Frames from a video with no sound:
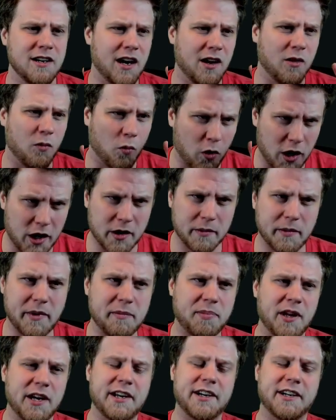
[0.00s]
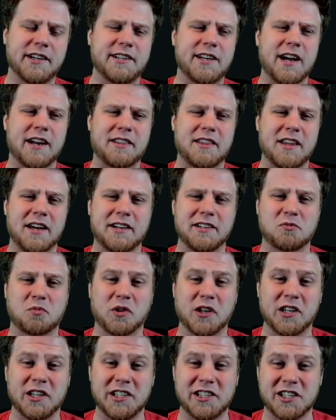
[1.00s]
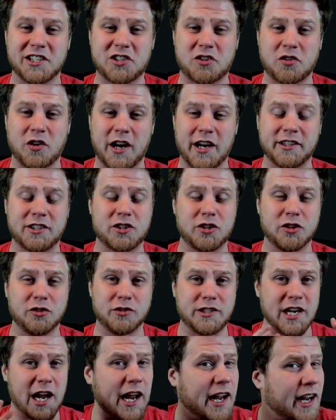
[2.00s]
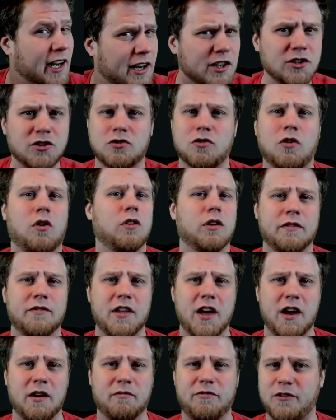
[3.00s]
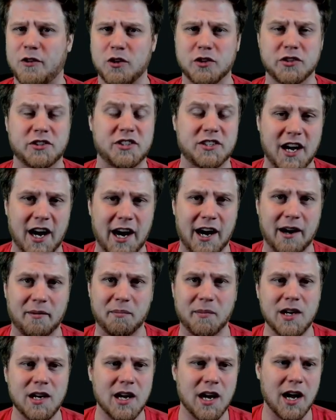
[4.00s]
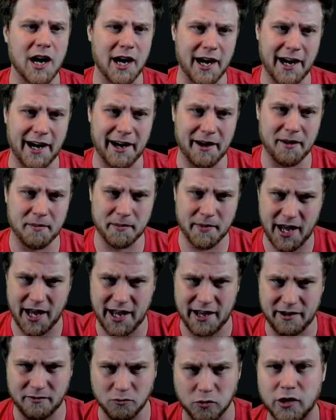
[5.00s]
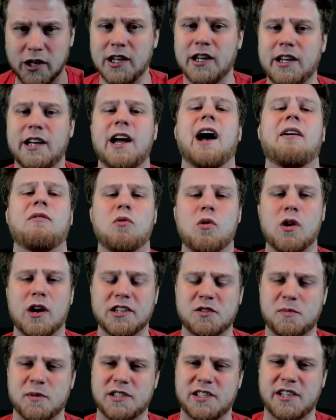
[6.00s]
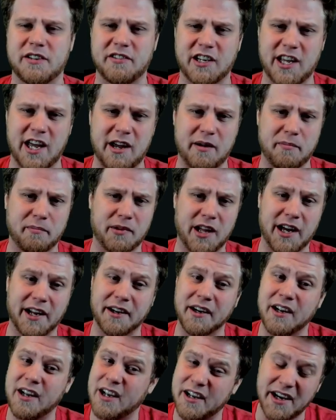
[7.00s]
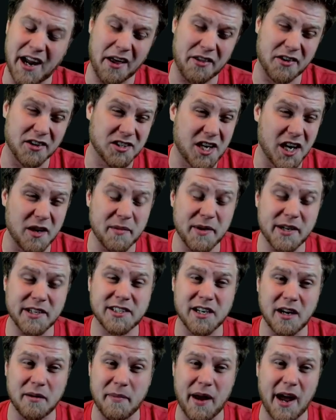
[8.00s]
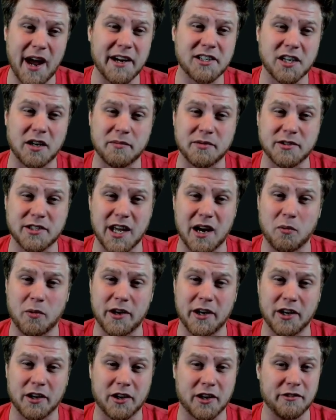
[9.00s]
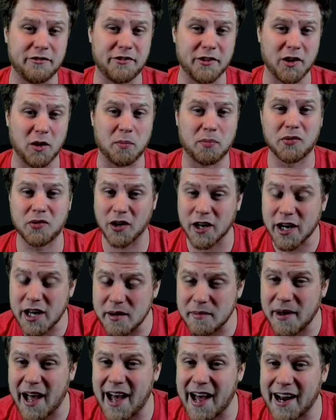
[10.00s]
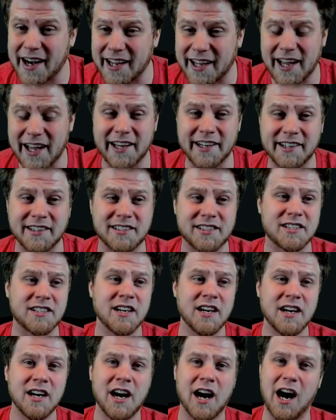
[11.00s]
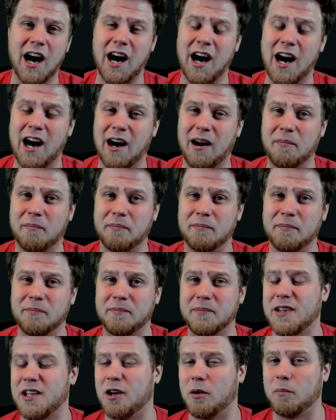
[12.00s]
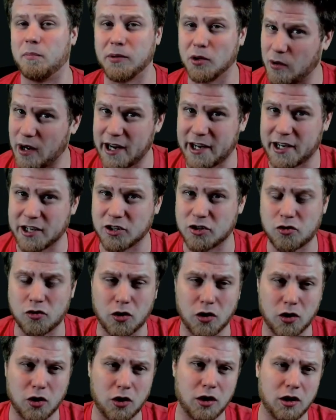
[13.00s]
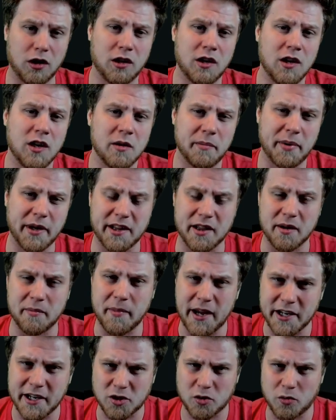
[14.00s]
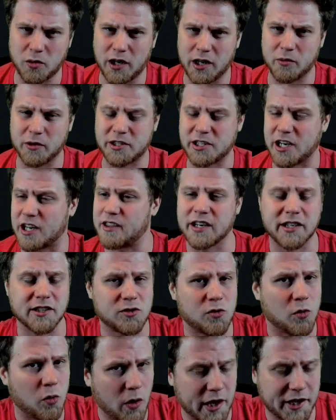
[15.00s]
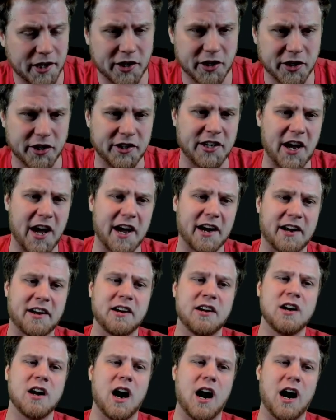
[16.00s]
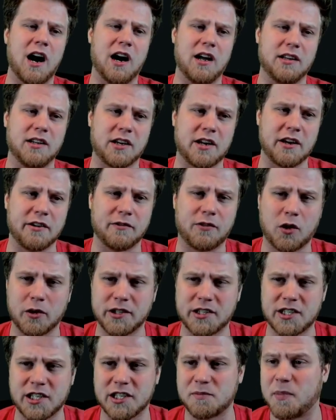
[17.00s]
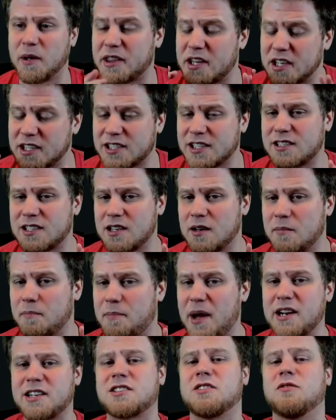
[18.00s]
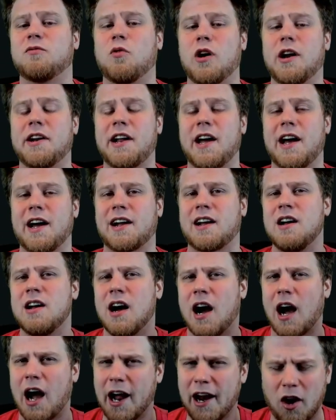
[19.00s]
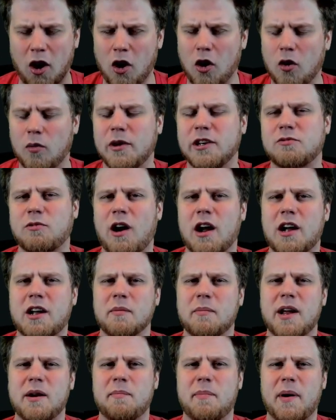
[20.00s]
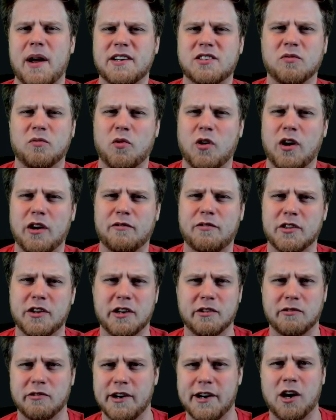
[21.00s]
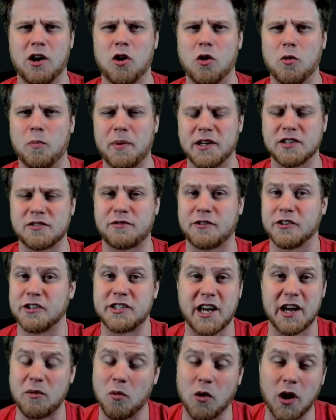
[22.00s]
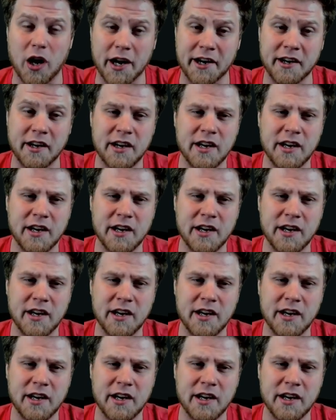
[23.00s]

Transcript: we're going to be playing a deck that is really just trying to take control of them full stop. And really have one specific game plan. Now, there's going to be some matchups that we are going to feel pretty bad against. Blue-Eye Control being the major one, which I think is quite a good deck. Looking forward to this. But this is the best of one deck. I always recommend best of one for the Arena Opens for day one.